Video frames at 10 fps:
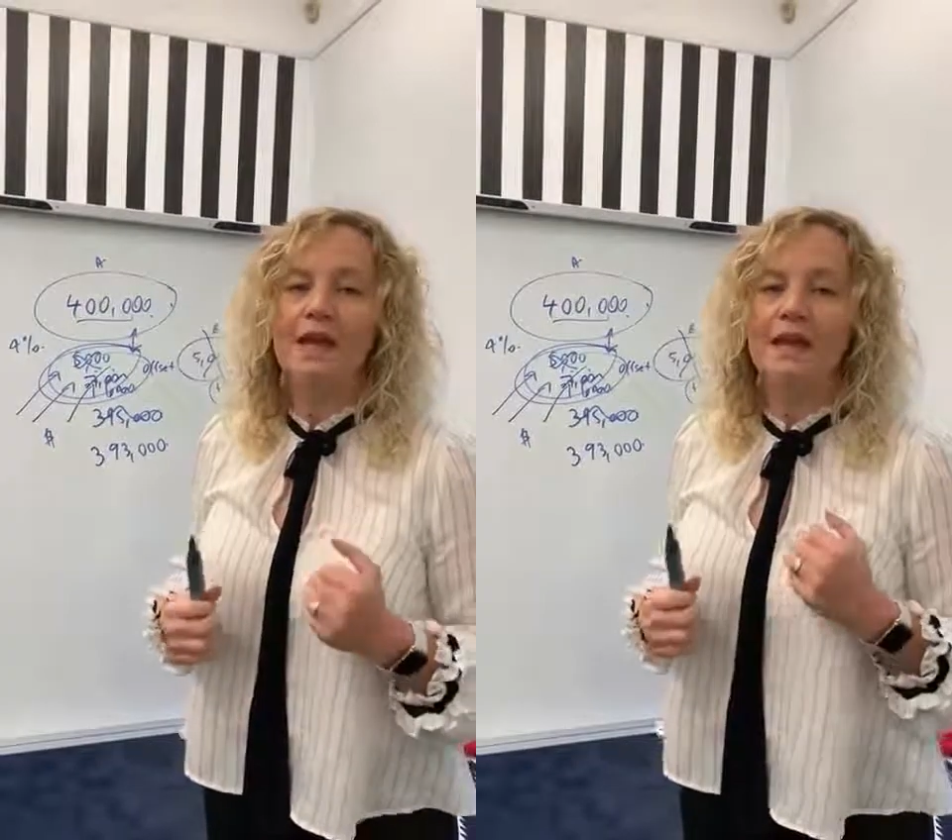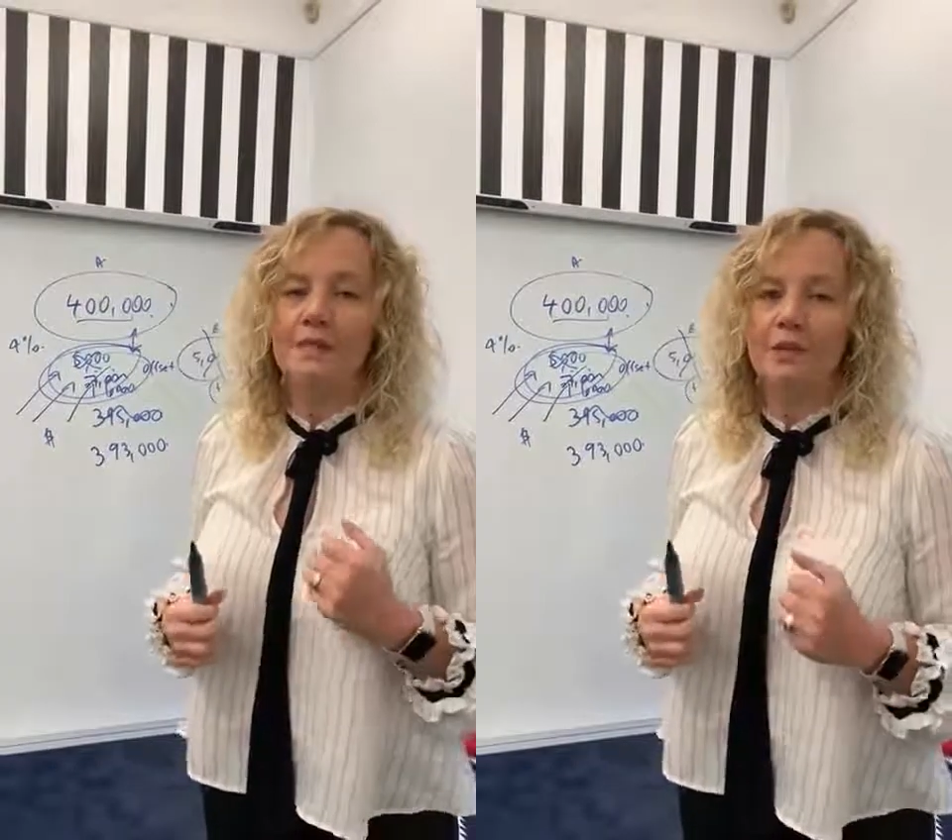
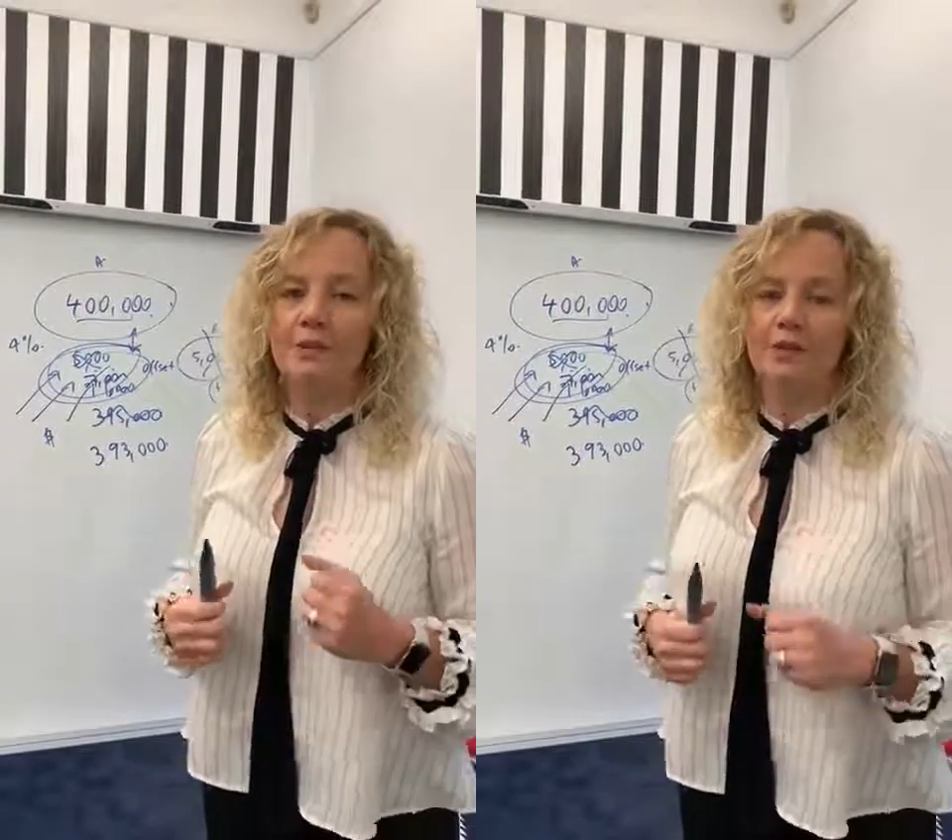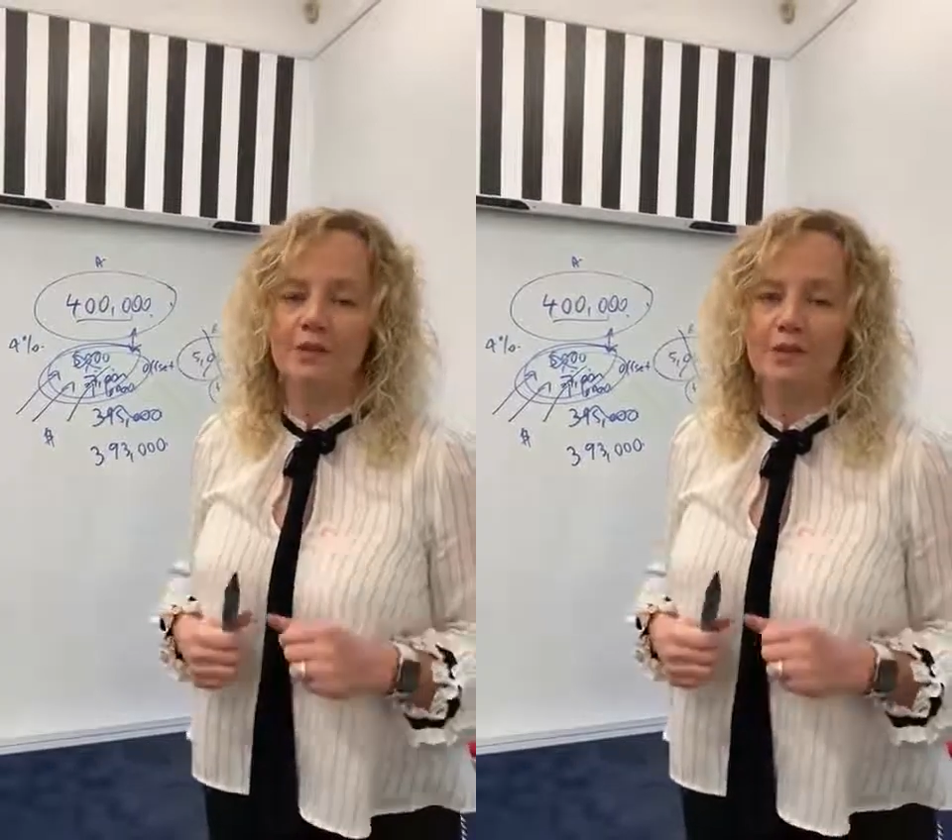Let me know
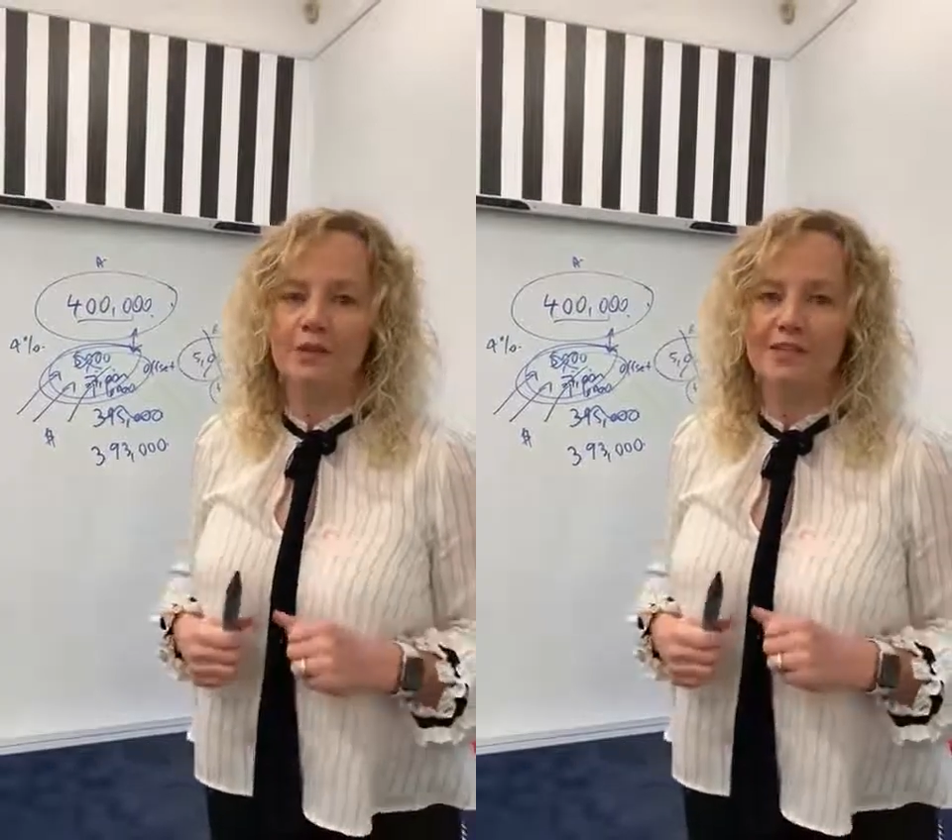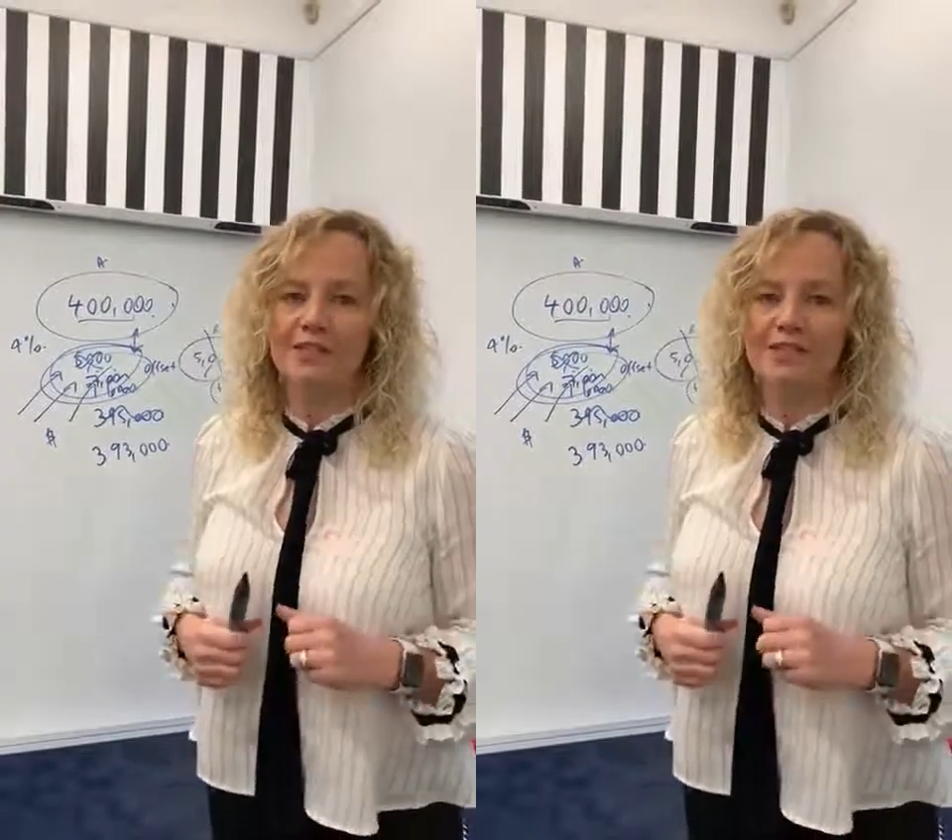if you've got any
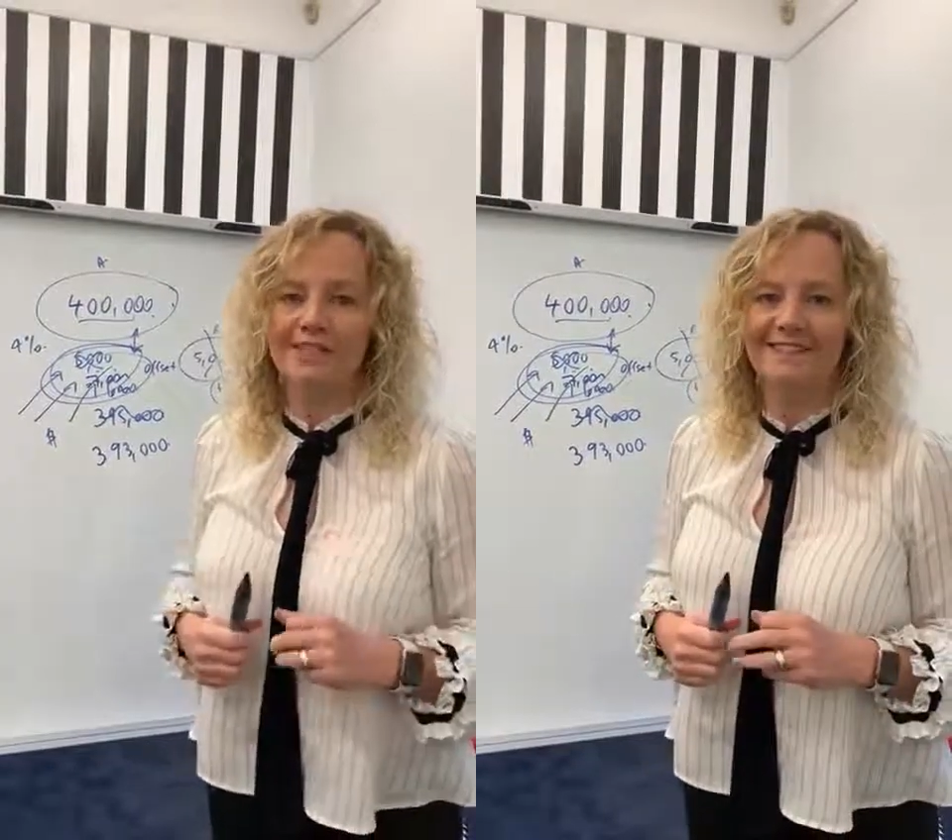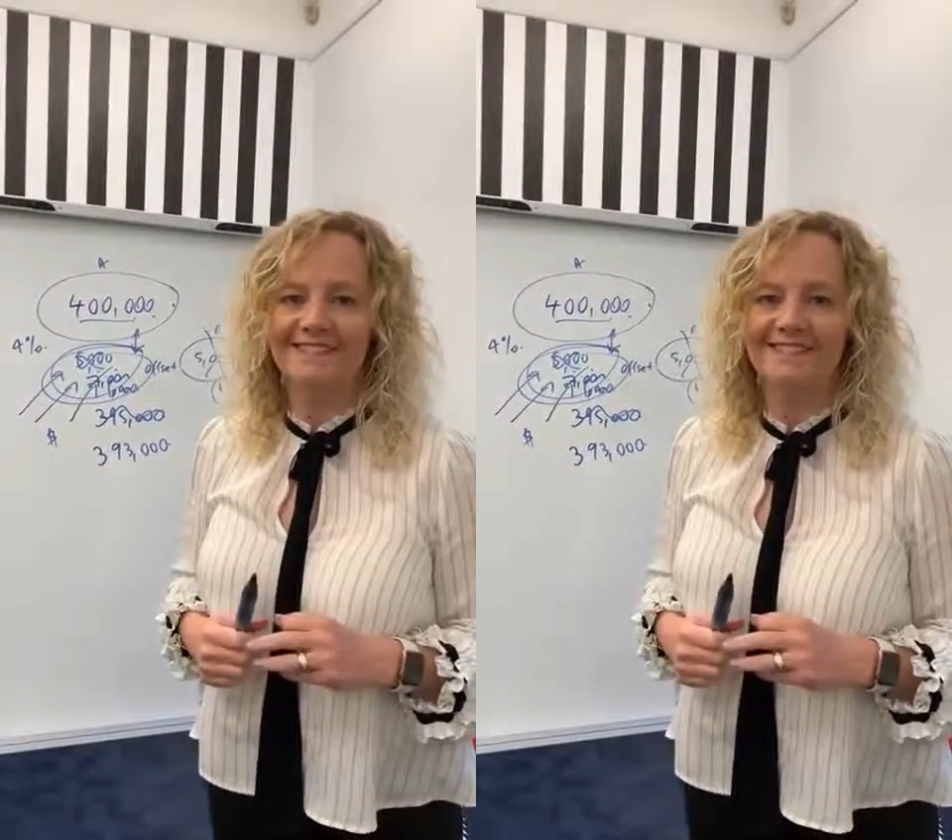questions.